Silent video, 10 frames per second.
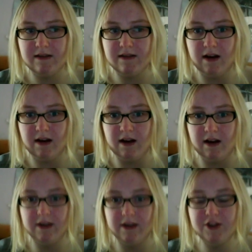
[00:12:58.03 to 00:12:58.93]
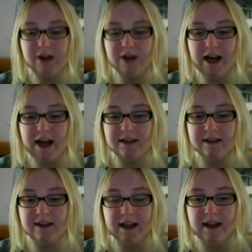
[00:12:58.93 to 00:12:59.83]
Lucha Dragons,
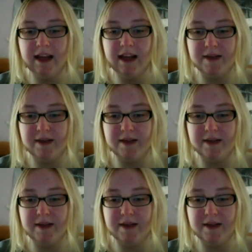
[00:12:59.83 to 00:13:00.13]
and then Los